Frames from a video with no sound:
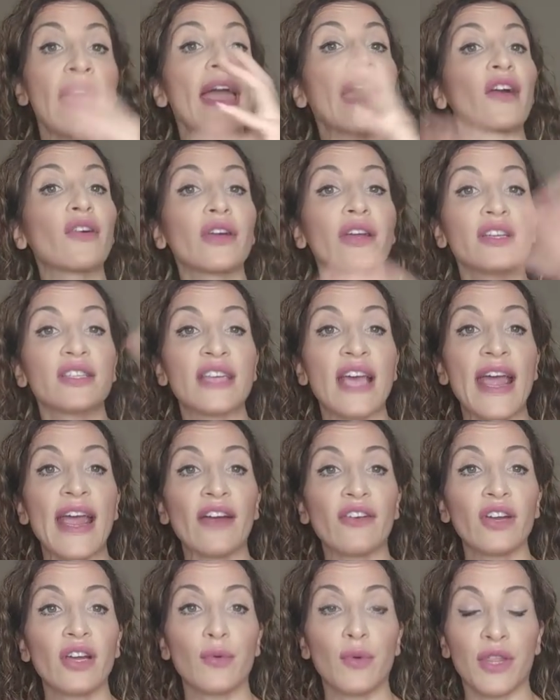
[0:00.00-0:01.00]
area to
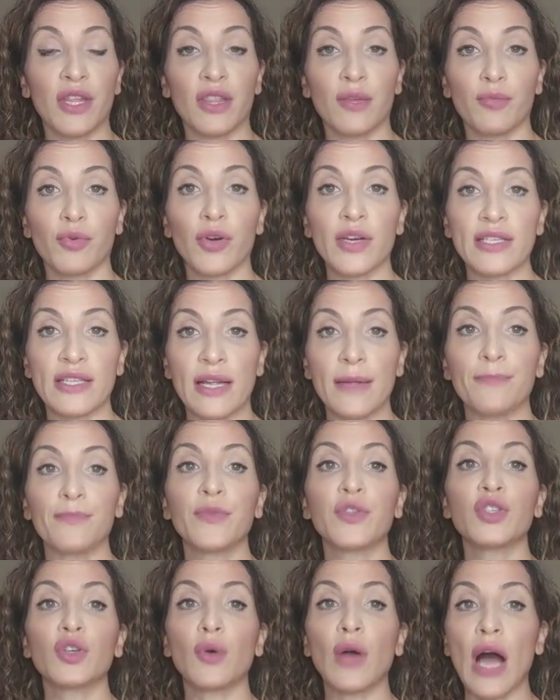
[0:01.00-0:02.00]
area within the prison
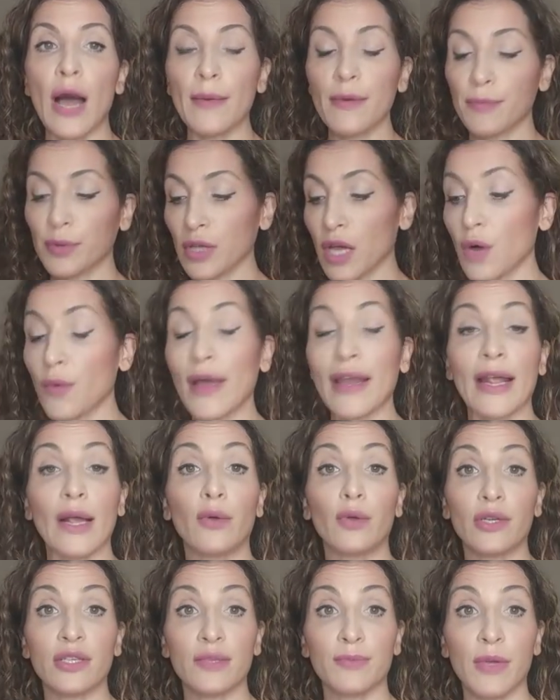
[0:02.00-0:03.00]
so comment below and i
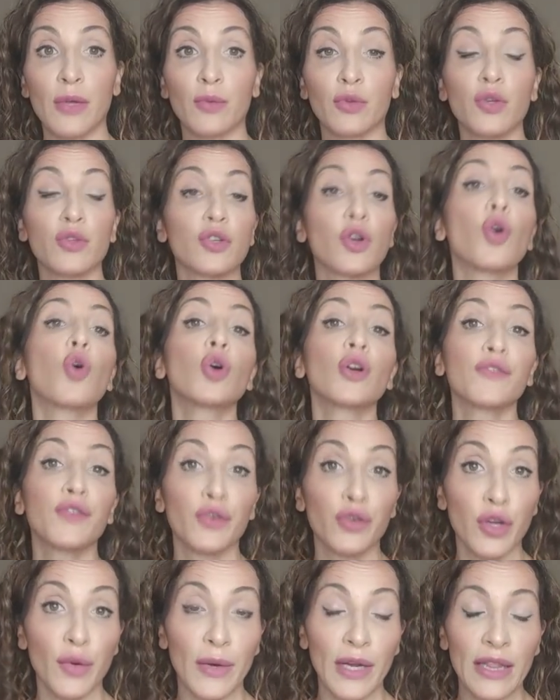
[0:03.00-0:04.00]
will explain what those are or if
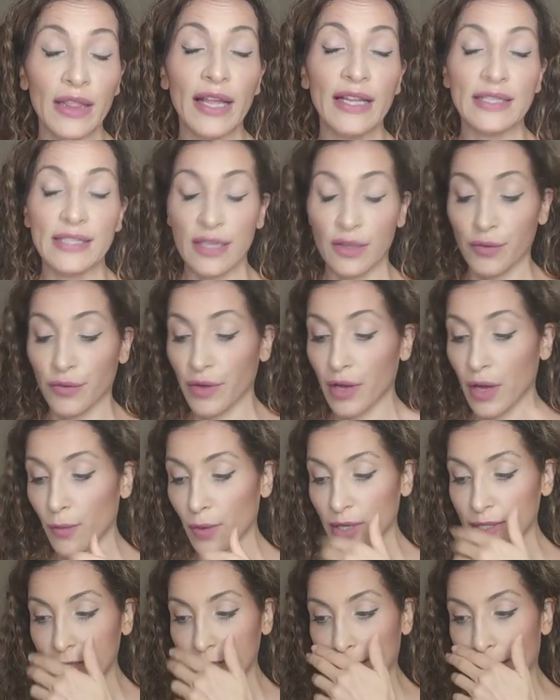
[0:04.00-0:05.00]
you're new at it that's the other thing i
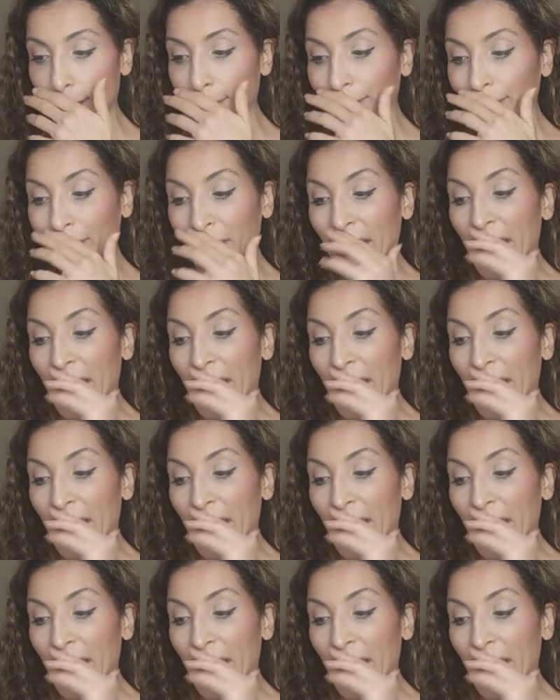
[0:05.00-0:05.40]
wanted to say